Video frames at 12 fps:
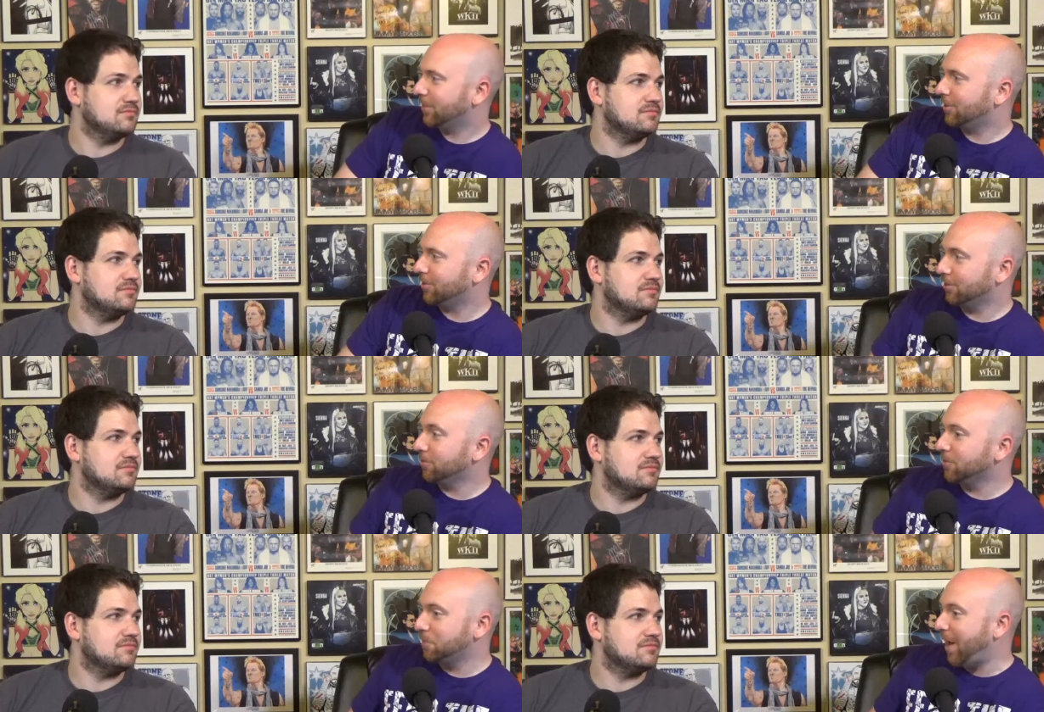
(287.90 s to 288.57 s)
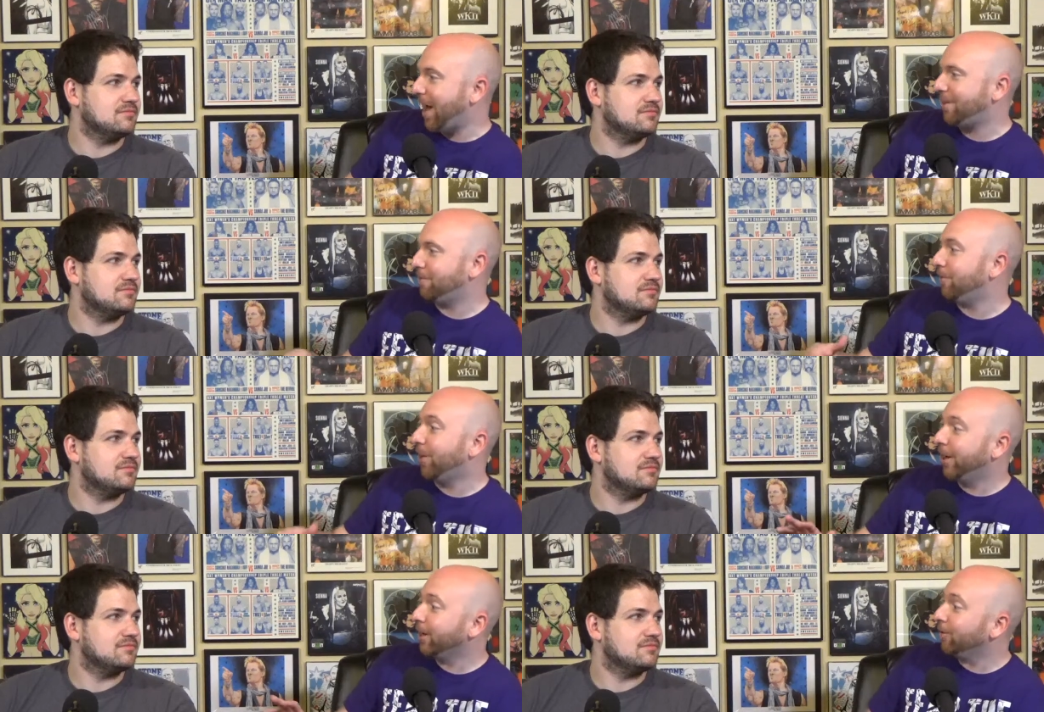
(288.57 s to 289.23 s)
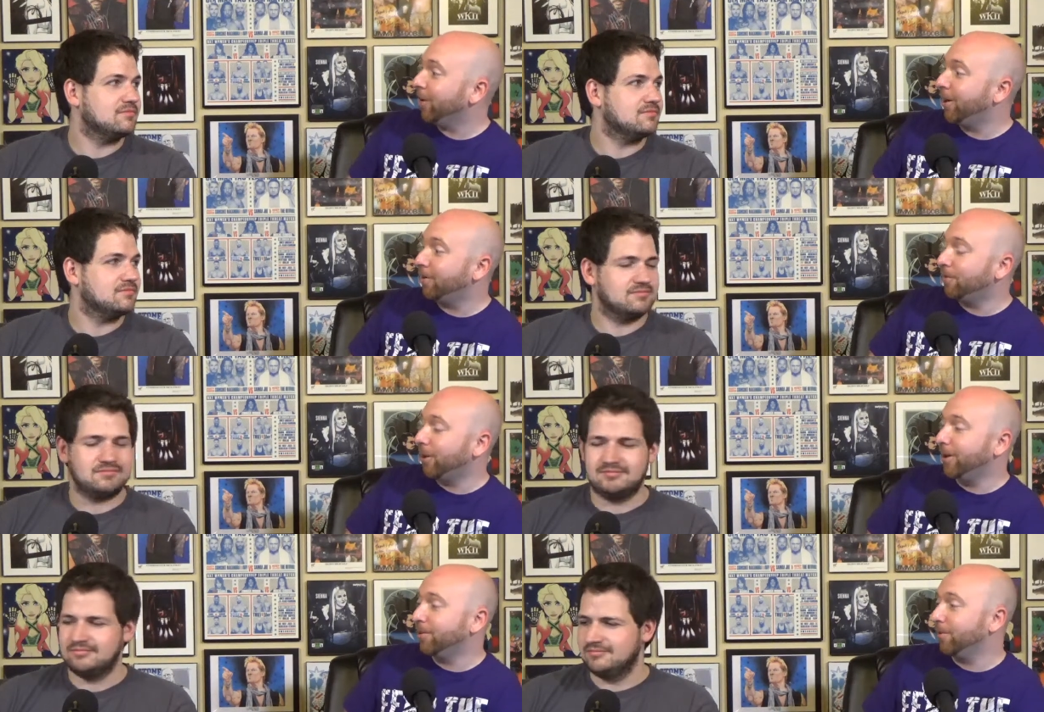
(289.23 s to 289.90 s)
Speaker 1: because there was a bat flying
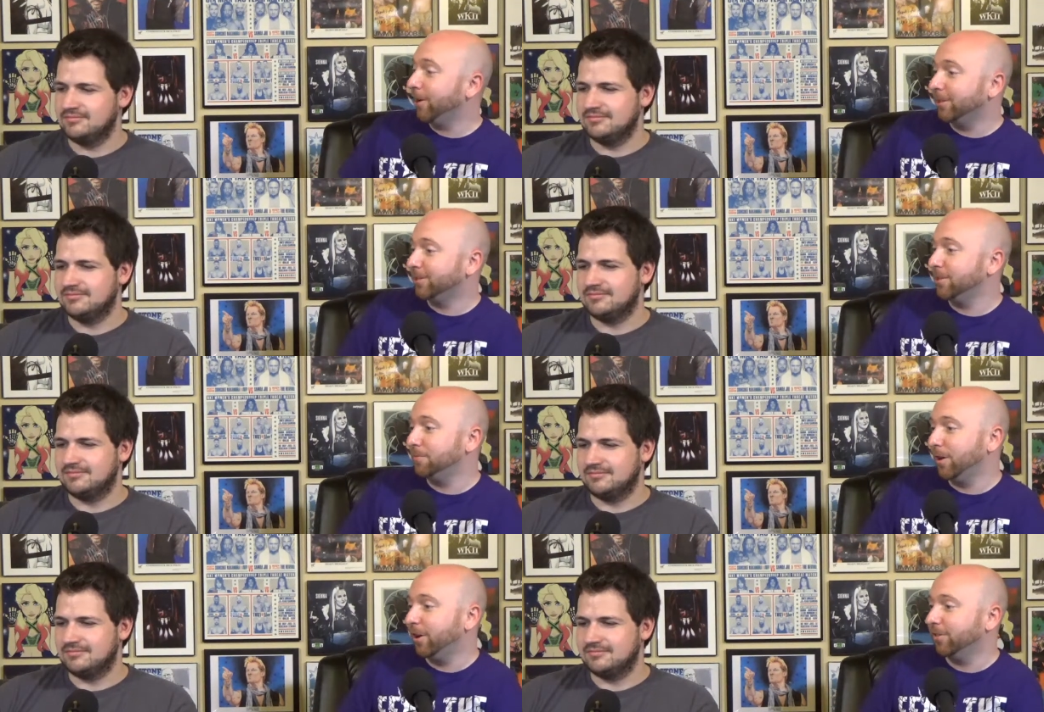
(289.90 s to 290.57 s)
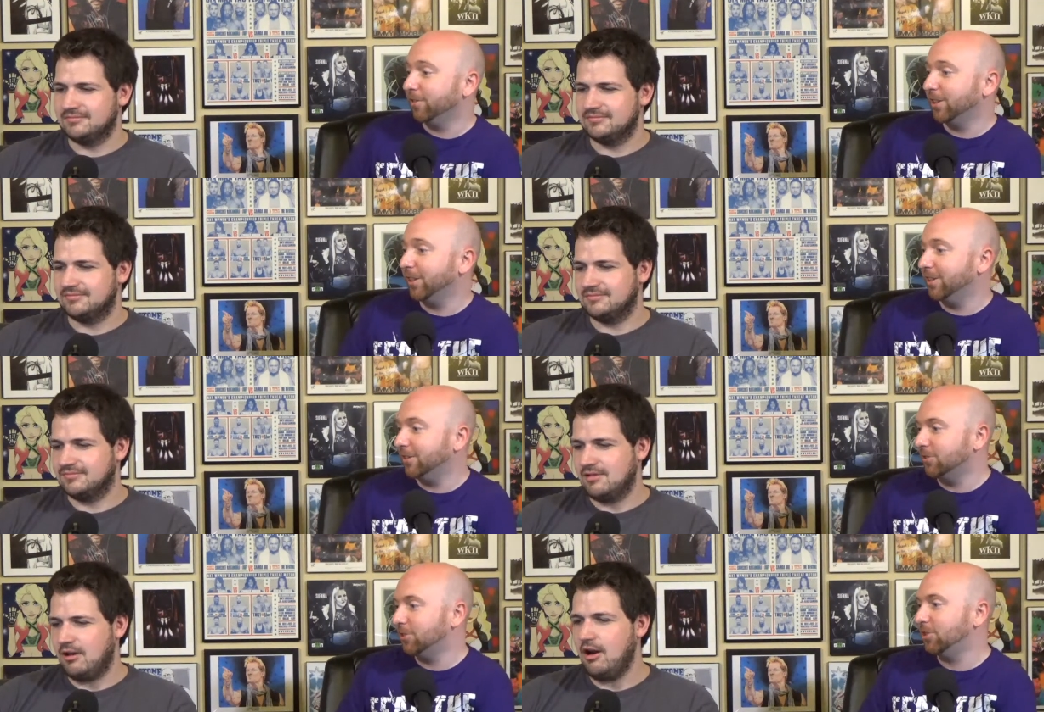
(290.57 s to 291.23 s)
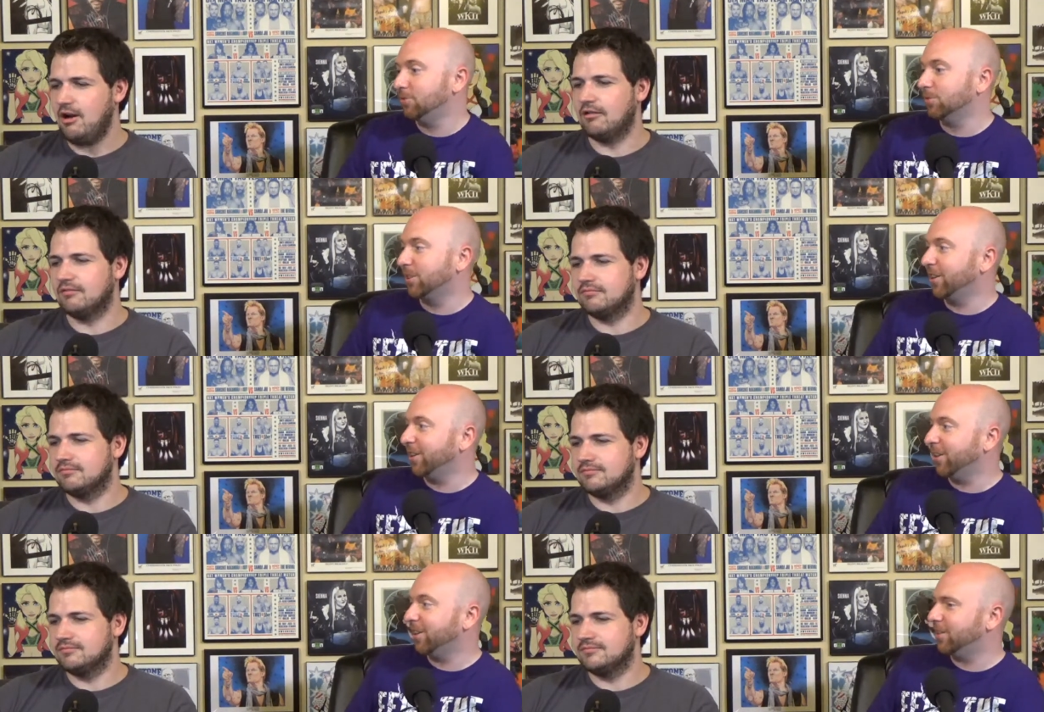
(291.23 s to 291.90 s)
around Ronda Rousey apparently, and she oh. was
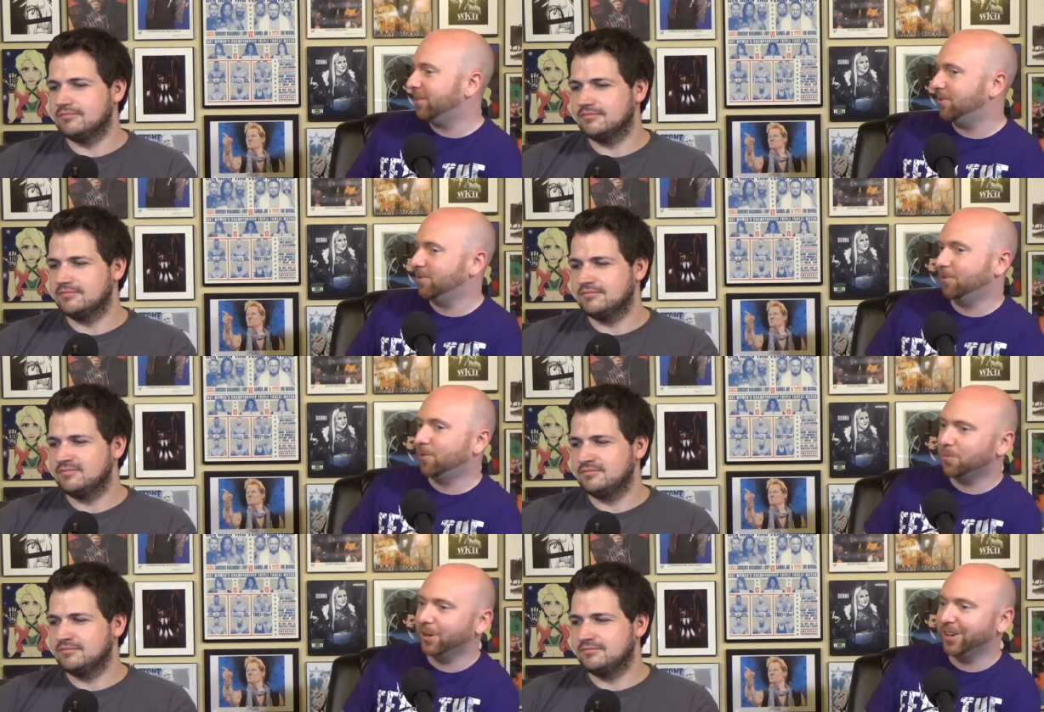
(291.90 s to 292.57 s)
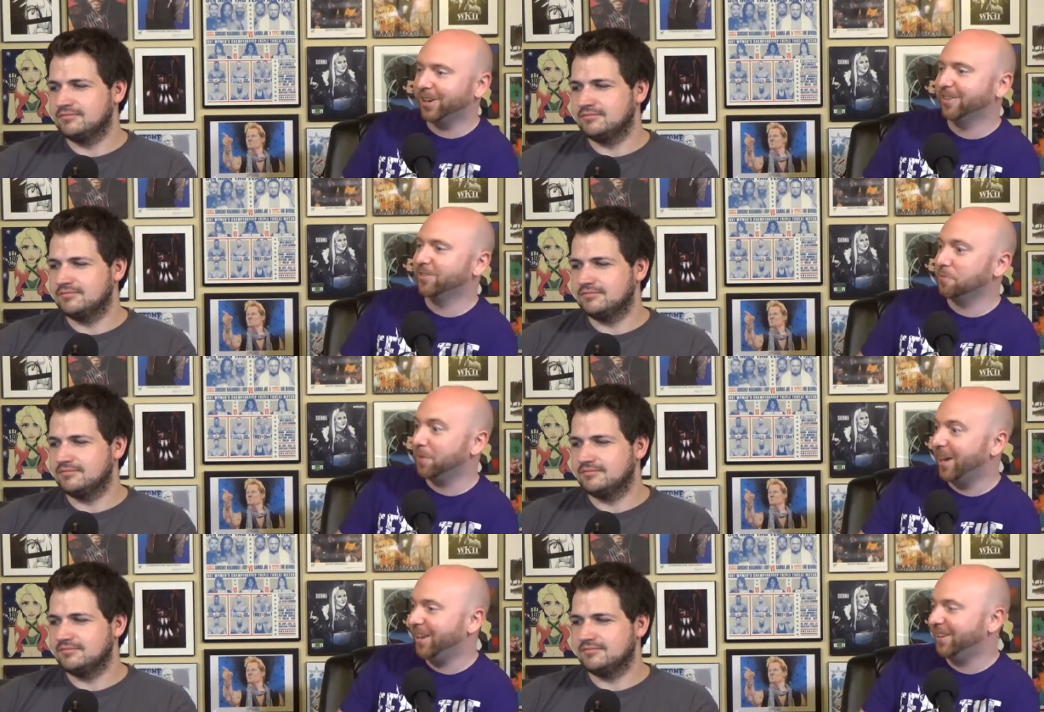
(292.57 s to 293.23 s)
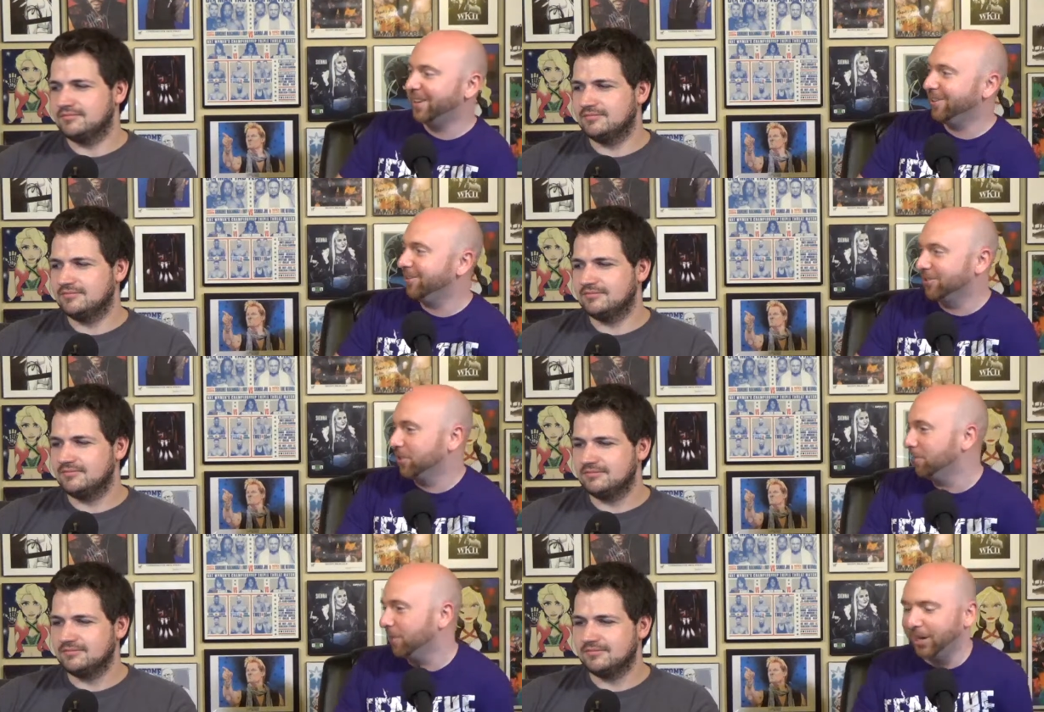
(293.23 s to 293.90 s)
kind of like, "Oh my God, there's a bat in here" or
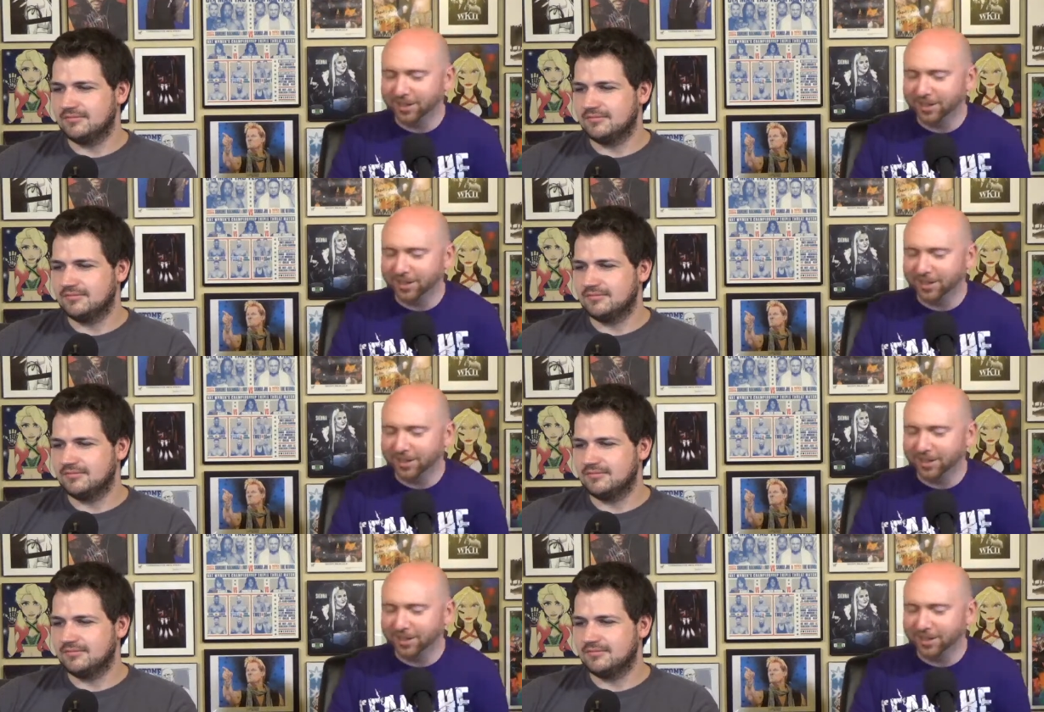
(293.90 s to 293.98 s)
something